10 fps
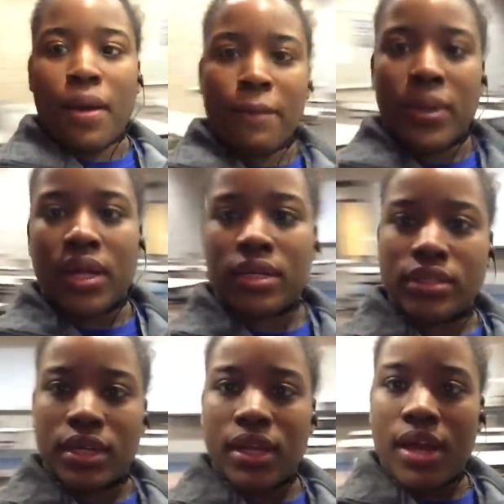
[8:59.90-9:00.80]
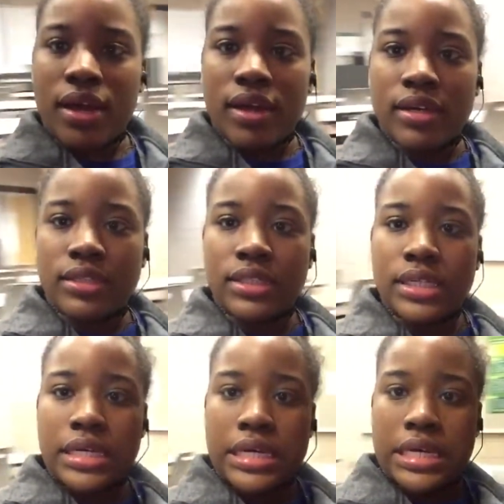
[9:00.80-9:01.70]
I made it to class,
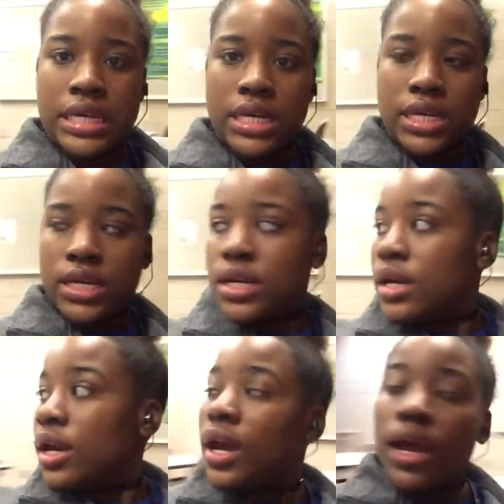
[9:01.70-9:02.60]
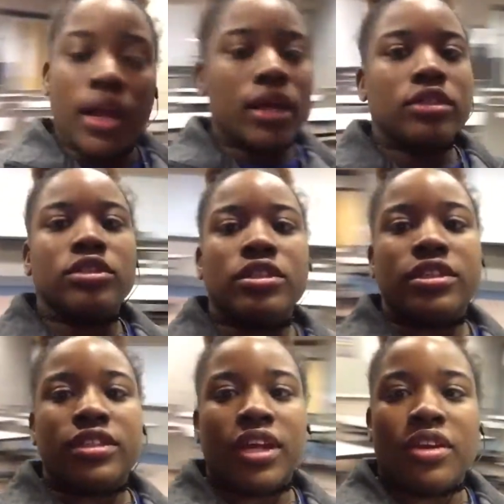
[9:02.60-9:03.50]
and as you
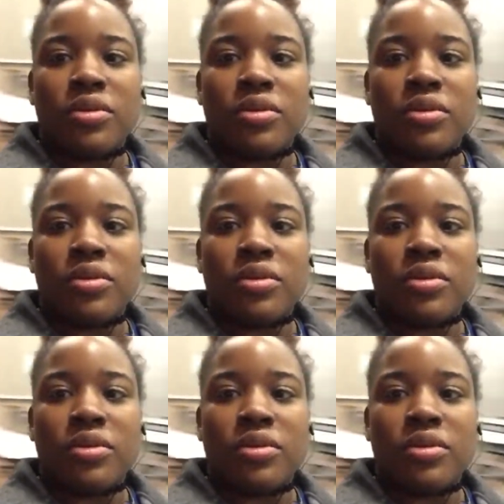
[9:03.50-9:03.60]
can see, ain't